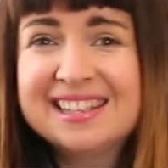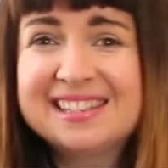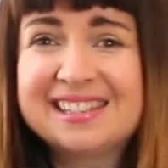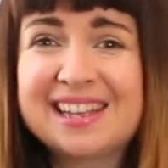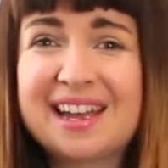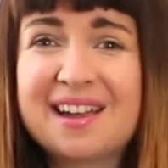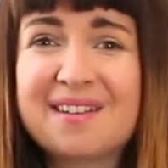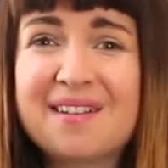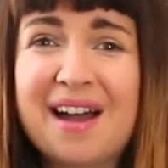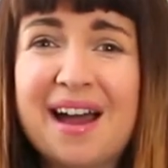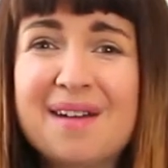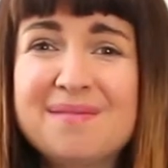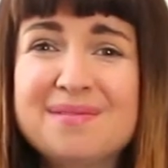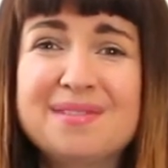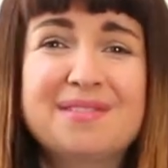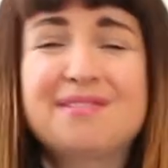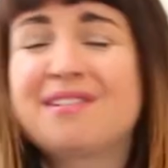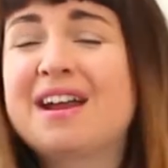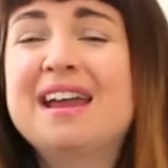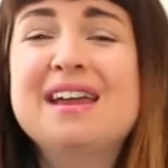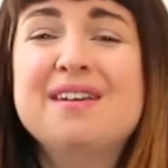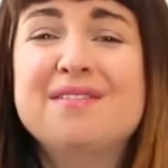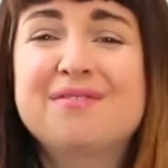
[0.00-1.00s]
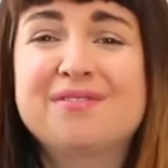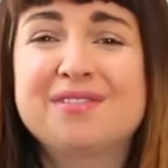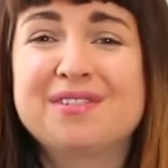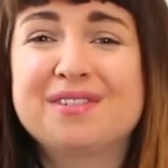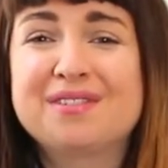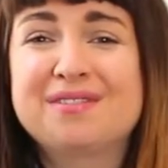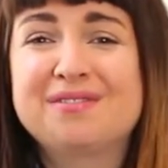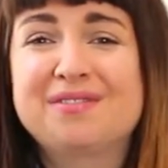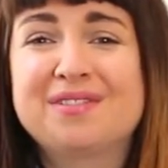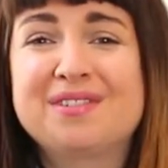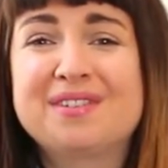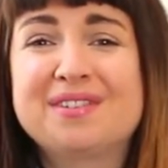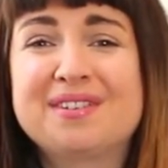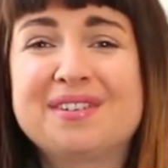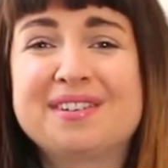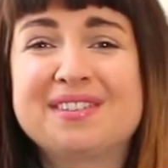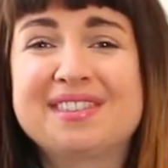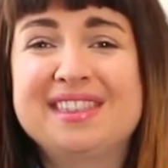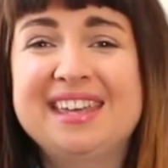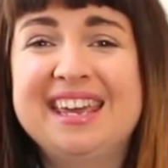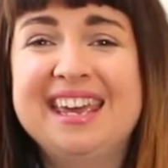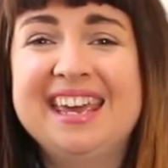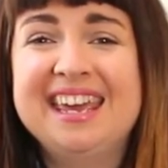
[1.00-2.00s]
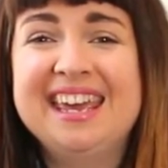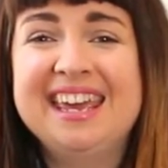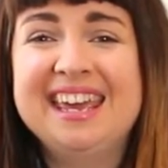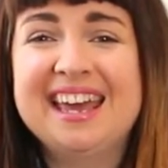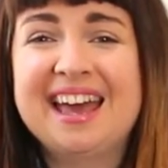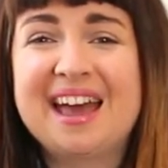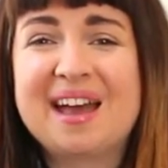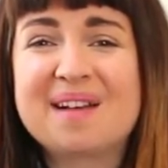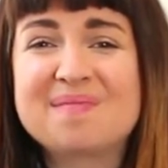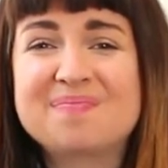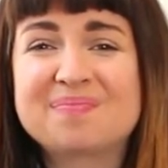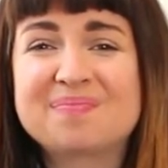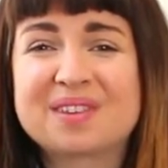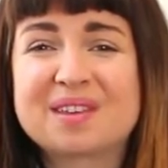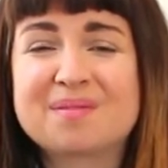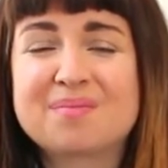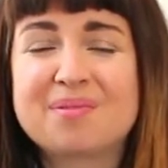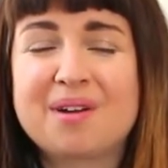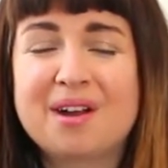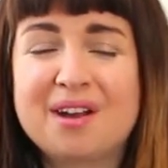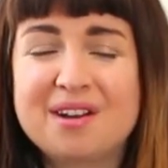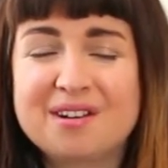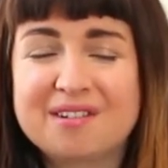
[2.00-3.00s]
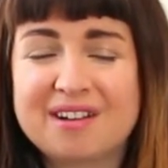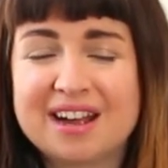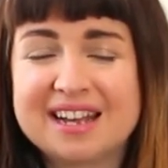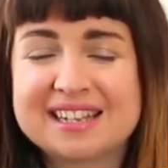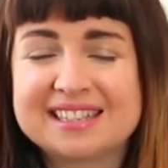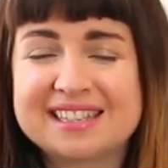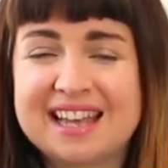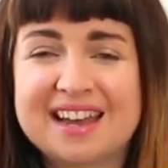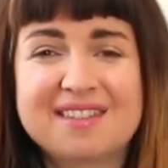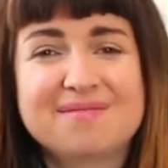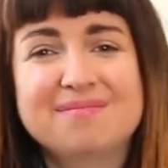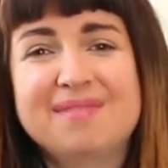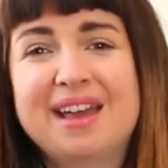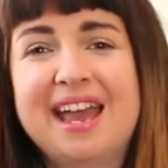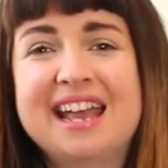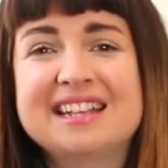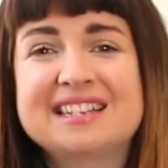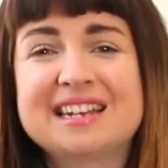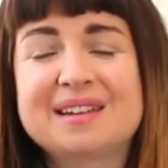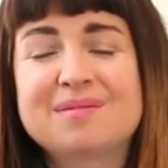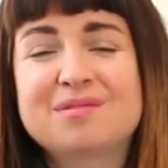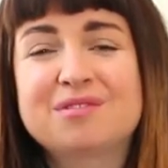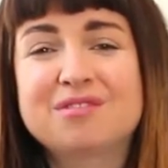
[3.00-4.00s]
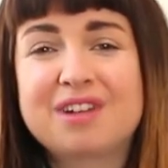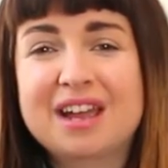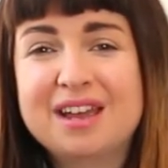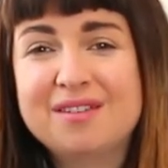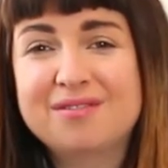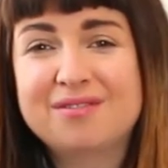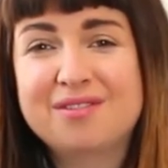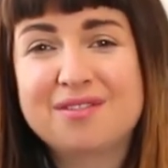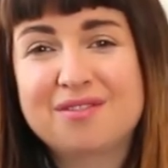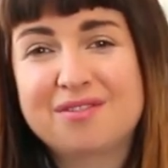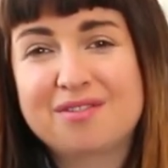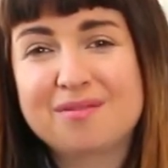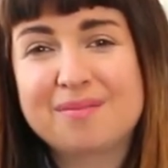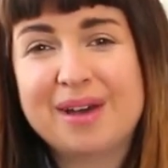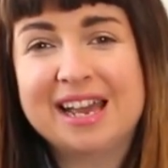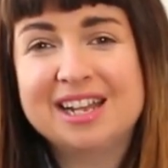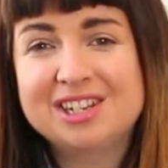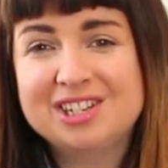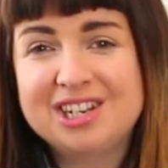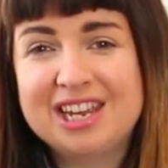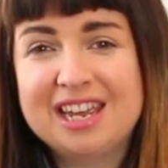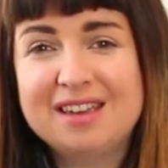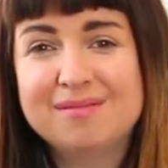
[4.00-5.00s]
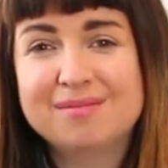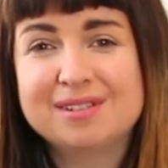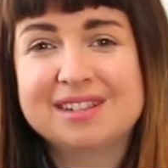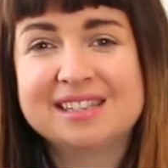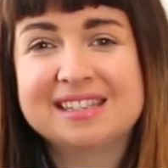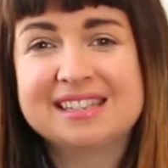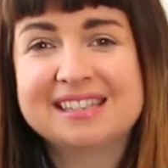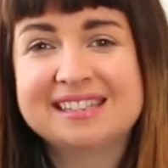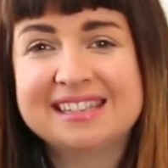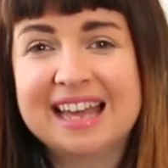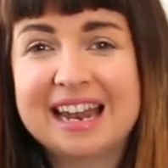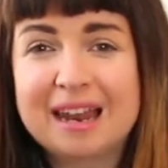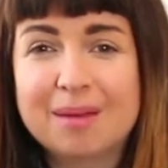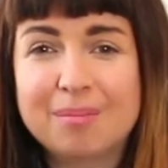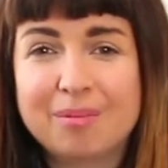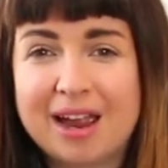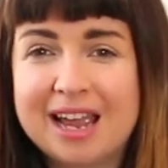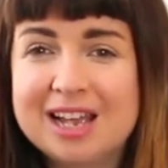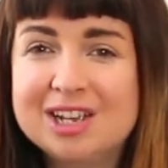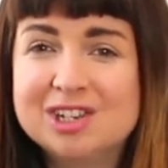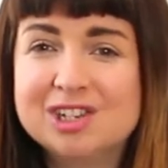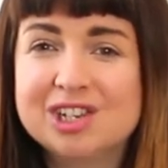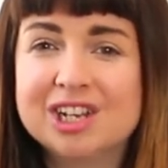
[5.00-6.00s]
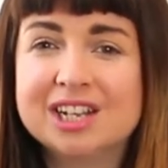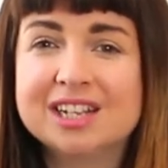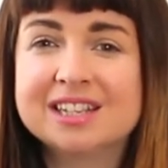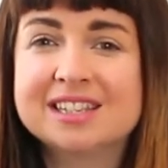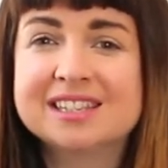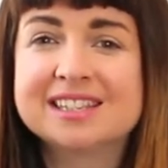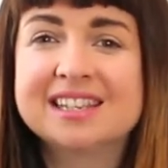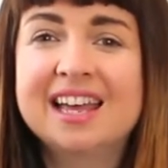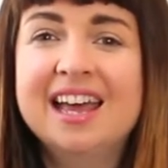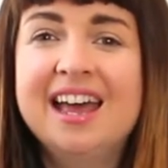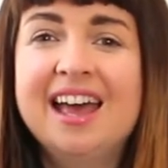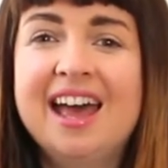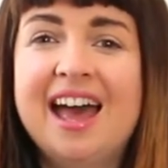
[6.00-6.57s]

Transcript: So I'm grateful for the progress I've made, and I'm grateful for my achievements and celebrations,